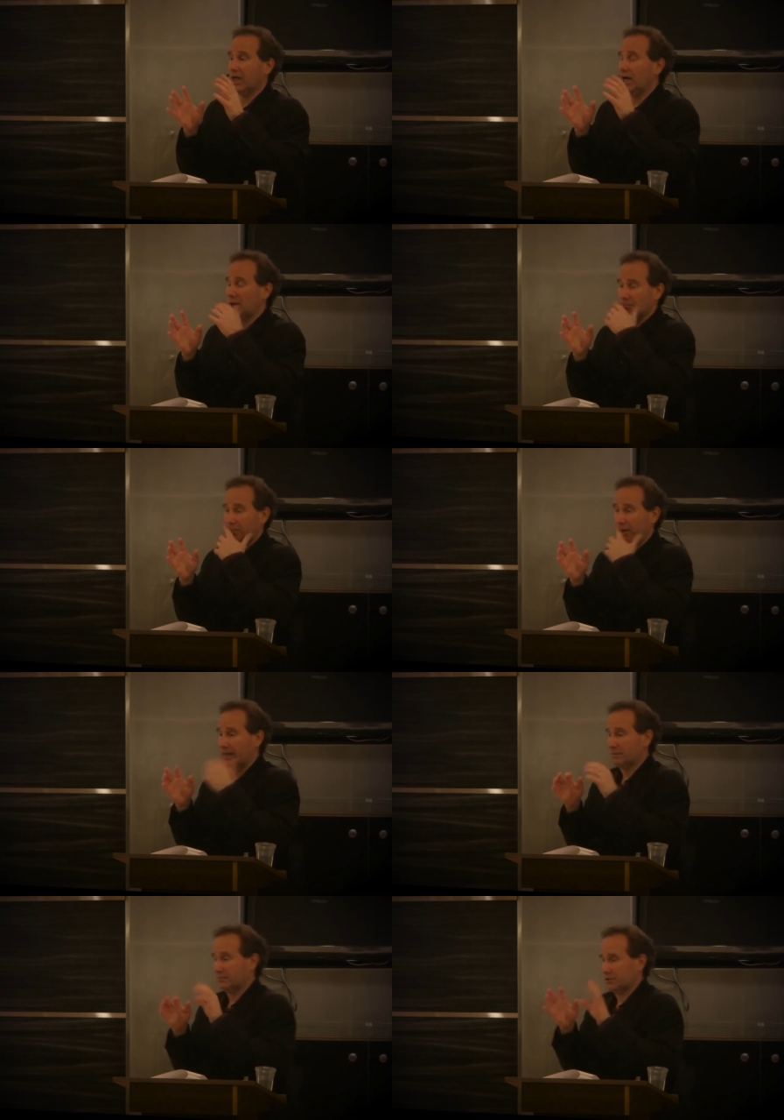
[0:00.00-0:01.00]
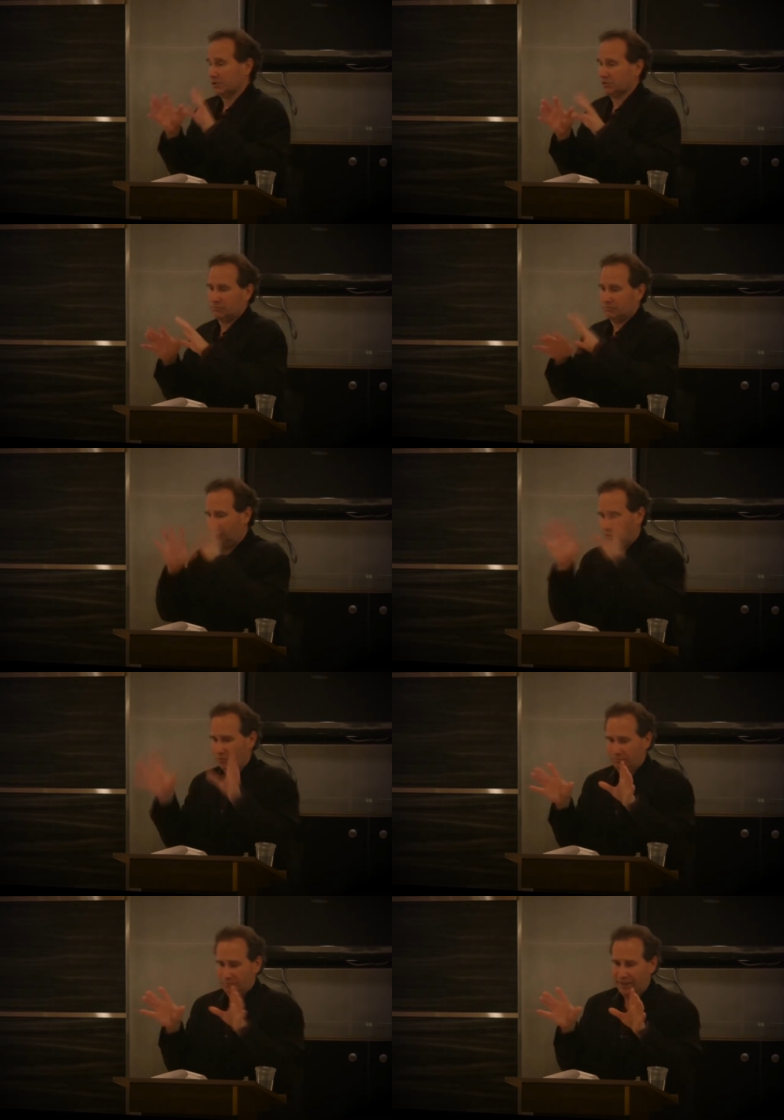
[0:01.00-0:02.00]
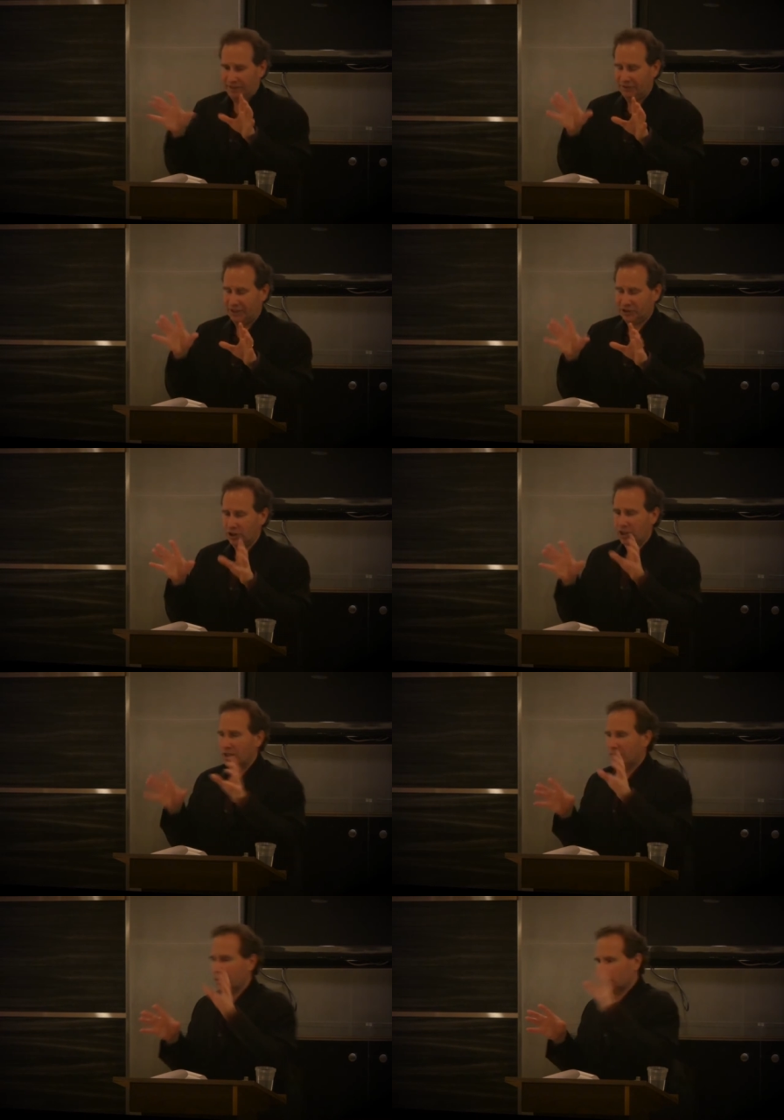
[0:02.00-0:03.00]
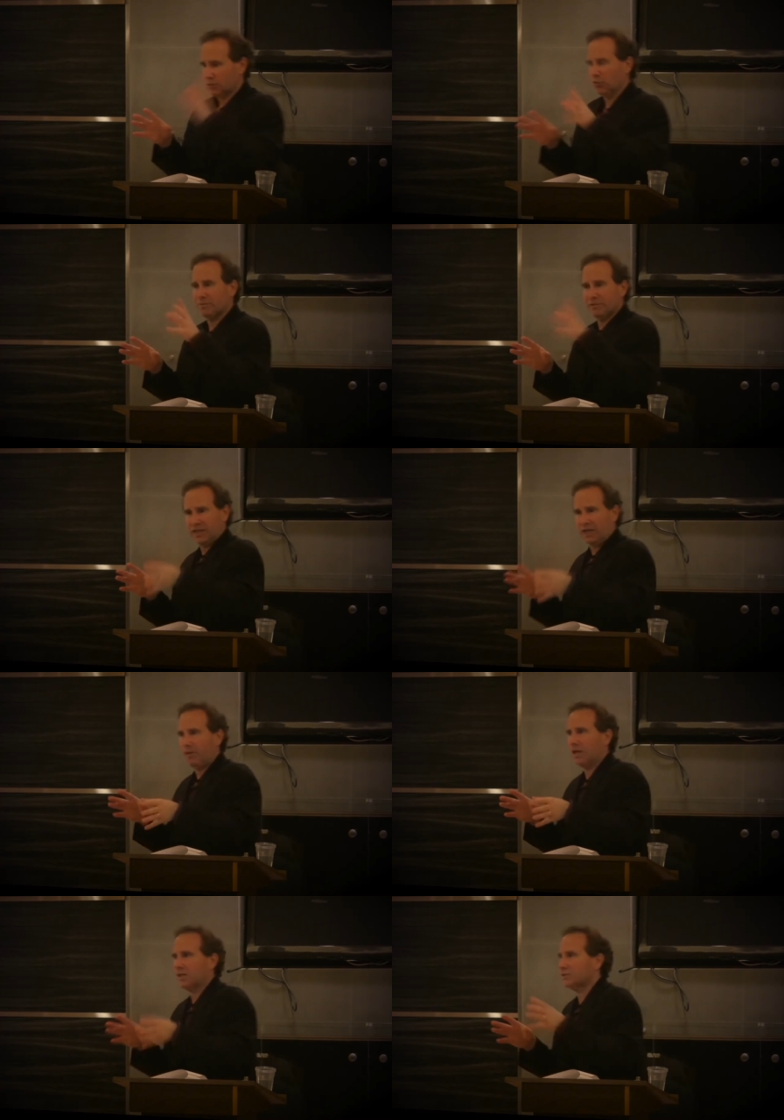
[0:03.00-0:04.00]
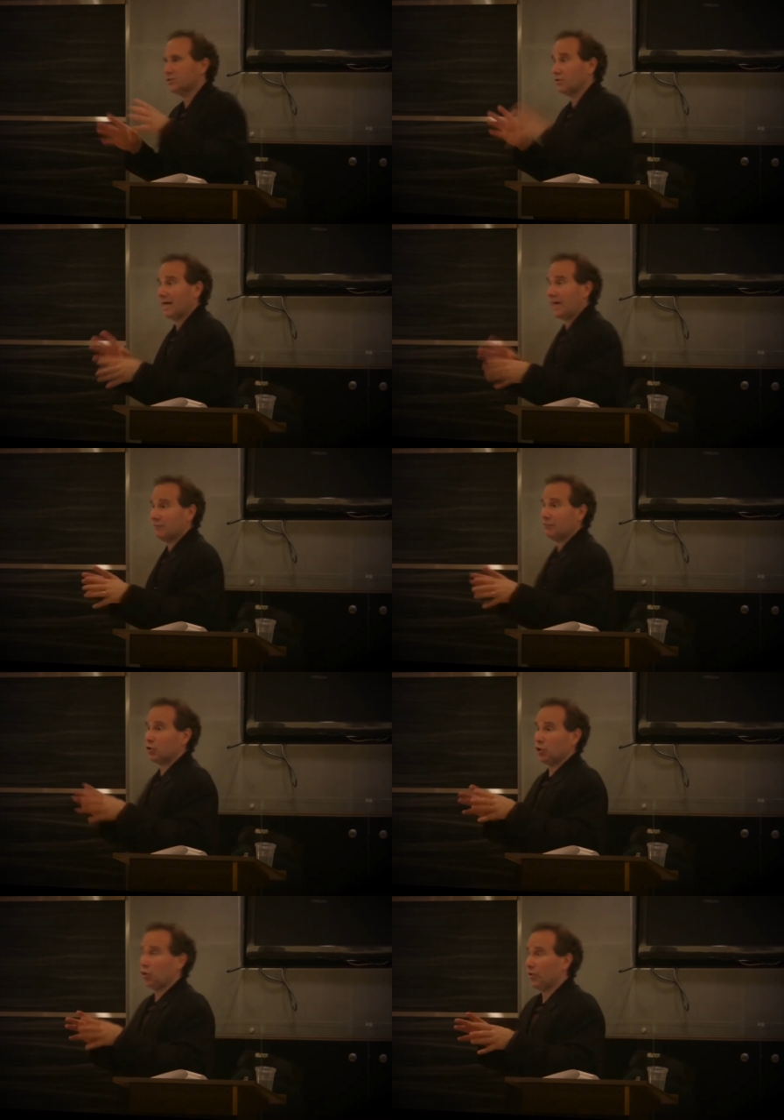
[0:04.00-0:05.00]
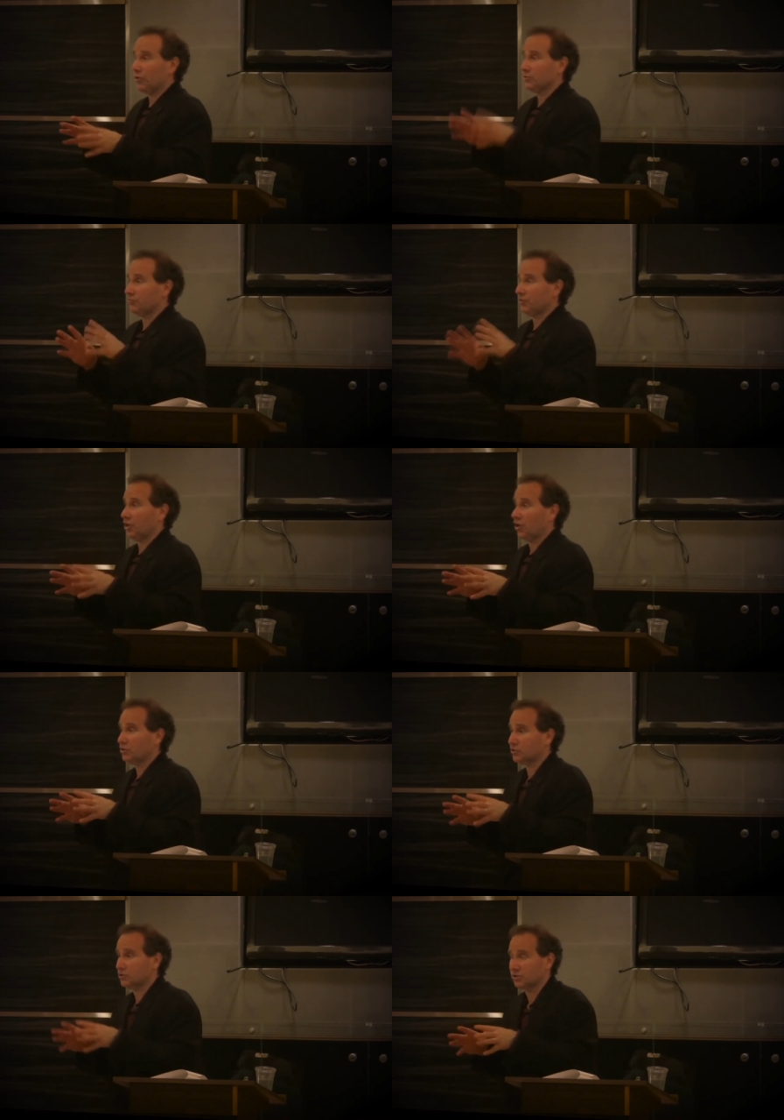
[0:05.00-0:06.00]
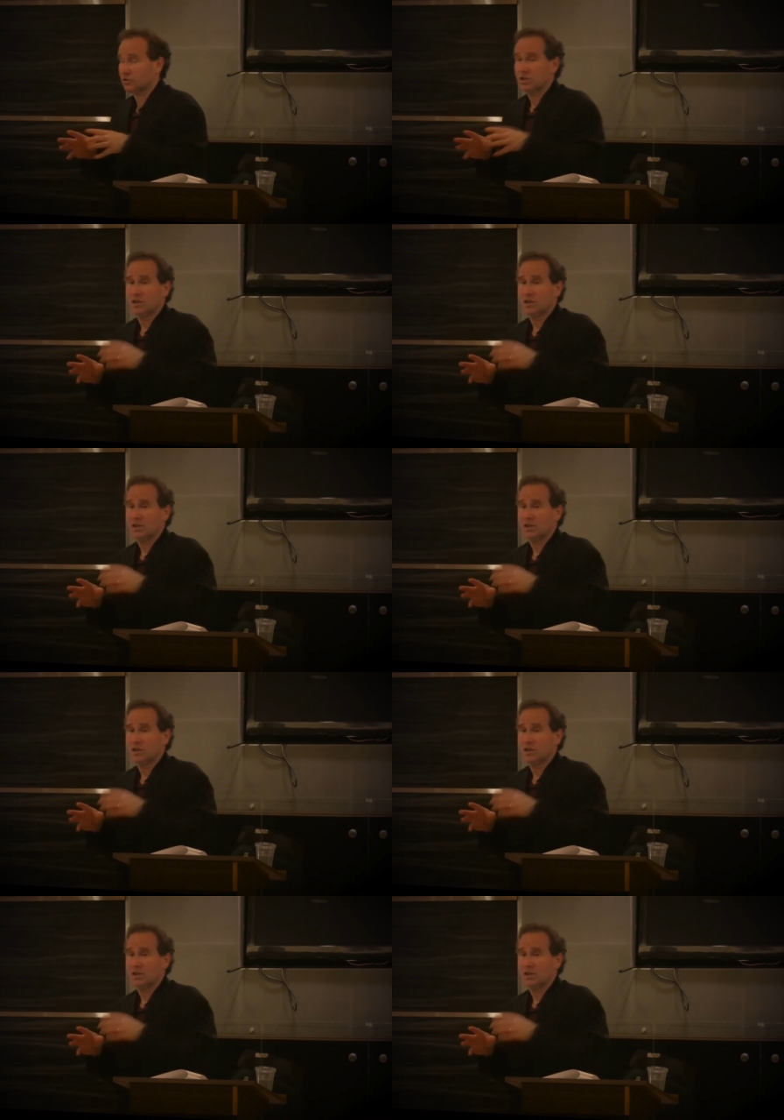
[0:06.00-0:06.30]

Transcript: um, just for your edification, there's a group in Santa Monica, it's called California Lawyers for the Arts,